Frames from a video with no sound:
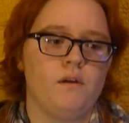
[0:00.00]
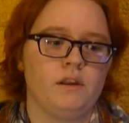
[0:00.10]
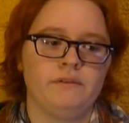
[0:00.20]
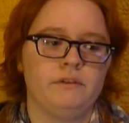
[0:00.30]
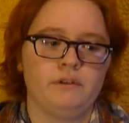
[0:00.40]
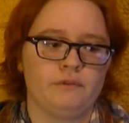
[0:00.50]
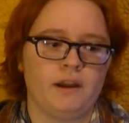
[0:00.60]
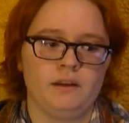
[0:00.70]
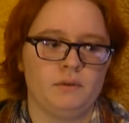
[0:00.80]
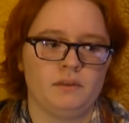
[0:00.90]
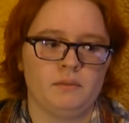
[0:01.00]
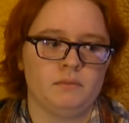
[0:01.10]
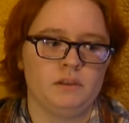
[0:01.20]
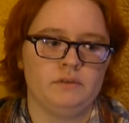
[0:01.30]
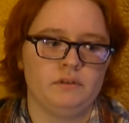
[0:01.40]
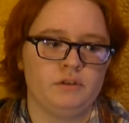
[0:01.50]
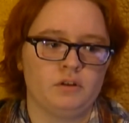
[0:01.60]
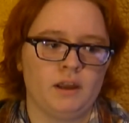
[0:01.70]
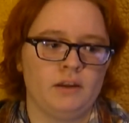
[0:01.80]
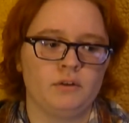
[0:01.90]
Even if you're fighting with them, even if
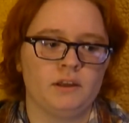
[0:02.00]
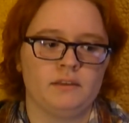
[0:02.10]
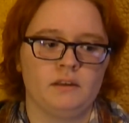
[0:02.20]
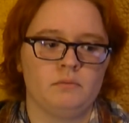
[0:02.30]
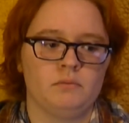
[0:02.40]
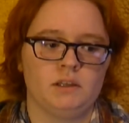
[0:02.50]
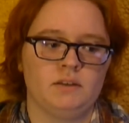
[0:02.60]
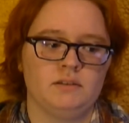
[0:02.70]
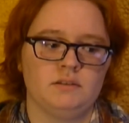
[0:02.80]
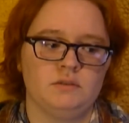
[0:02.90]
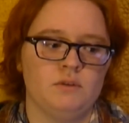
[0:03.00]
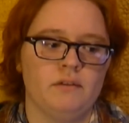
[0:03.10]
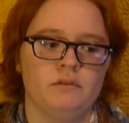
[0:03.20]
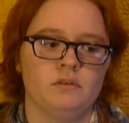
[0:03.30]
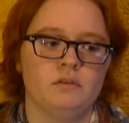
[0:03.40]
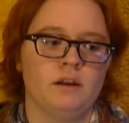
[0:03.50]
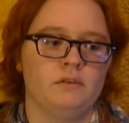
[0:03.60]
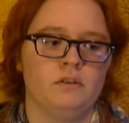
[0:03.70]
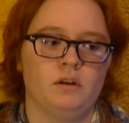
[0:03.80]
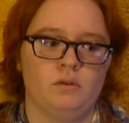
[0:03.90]
you're angry at them, because you never
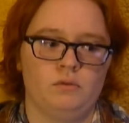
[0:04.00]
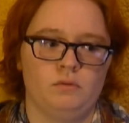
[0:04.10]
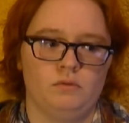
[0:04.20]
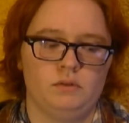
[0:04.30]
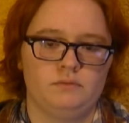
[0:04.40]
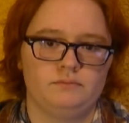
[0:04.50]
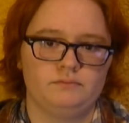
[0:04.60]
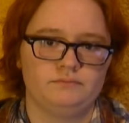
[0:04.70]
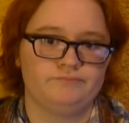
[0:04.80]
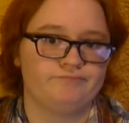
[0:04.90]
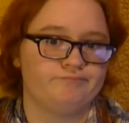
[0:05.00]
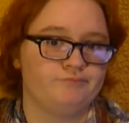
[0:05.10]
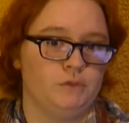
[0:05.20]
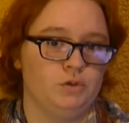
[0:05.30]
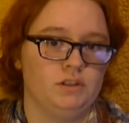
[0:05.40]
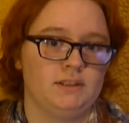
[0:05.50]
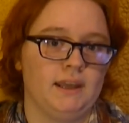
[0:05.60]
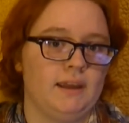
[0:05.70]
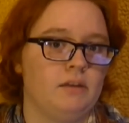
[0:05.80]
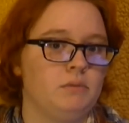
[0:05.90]
ever know. You just
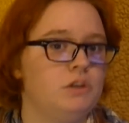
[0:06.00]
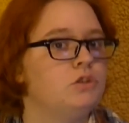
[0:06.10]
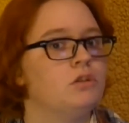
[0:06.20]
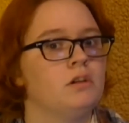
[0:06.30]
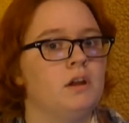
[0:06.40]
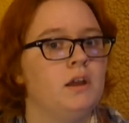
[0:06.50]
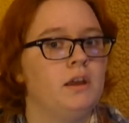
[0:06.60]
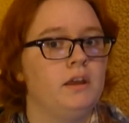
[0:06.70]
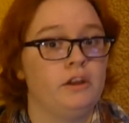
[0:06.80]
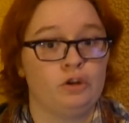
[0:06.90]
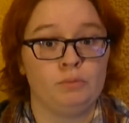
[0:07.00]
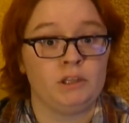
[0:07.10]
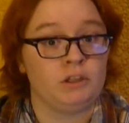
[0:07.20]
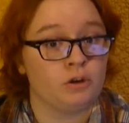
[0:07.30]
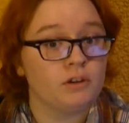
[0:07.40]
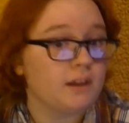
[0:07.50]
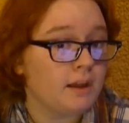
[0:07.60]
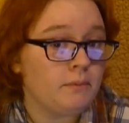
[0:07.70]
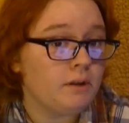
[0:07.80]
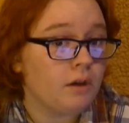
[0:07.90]
can't be sure. It could be your
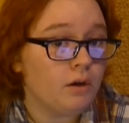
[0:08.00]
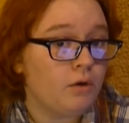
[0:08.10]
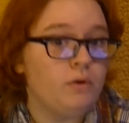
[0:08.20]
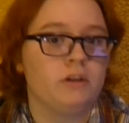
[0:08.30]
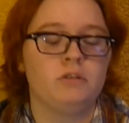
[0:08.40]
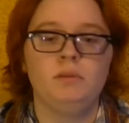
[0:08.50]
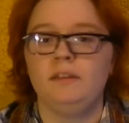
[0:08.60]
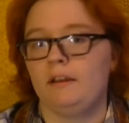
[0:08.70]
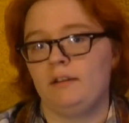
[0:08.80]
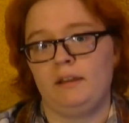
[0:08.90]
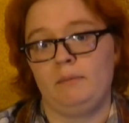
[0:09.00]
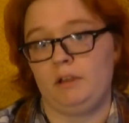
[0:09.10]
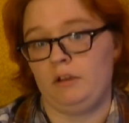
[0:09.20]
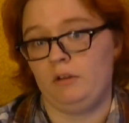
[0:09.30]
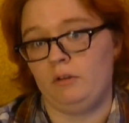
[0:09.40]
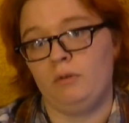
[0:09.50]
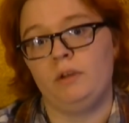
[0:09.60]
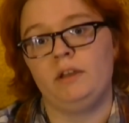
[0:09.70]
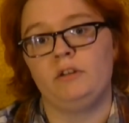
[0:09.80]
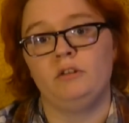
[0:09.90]
time to go, it could be their time to go,
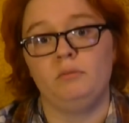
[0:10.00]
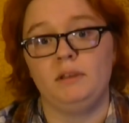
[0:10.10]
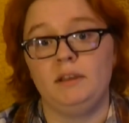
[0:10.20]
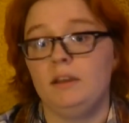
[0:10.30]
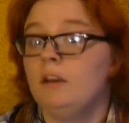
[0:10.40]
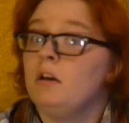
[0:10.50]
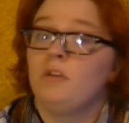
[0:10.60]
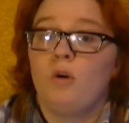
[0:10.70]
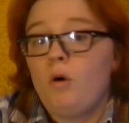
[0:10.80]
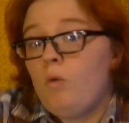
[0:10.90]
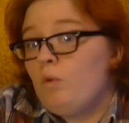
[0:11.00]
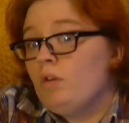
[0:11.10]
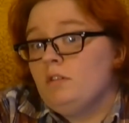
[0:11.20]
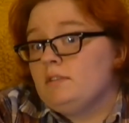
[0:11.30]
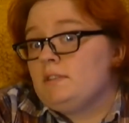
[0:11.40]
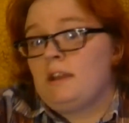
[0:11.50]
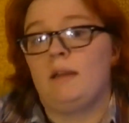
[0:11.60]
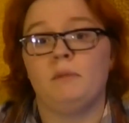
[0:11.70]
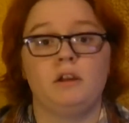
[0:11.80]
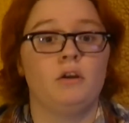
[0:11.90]
it could be the whole world's
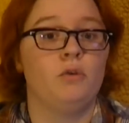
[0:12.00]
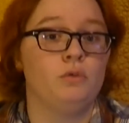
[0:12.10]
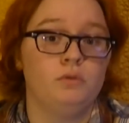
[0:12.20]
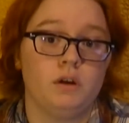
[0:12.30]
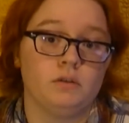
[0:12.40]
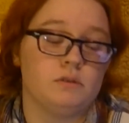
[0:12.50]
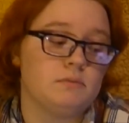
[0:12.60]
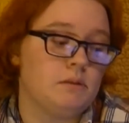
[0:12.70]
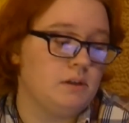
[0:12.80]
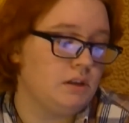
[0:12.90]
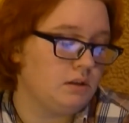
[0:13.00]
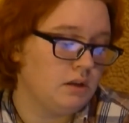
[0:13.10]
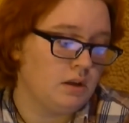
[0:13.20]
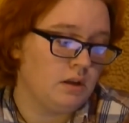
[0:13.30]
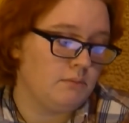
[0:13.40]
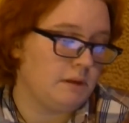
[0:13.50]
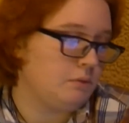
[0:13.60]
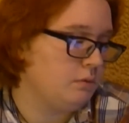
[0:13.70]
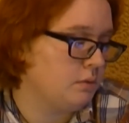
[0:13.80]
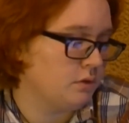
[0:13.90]
time to go. Who knows? Maybe
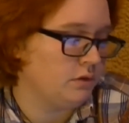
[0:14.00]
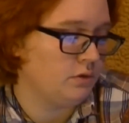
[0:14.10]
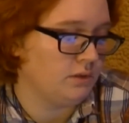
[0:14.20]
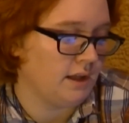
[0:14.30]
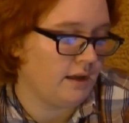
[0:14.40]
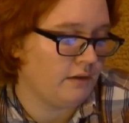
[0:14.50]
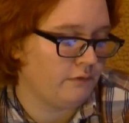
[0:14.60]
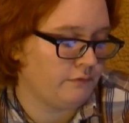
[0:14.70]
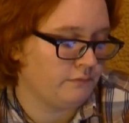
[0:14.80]
we really only have,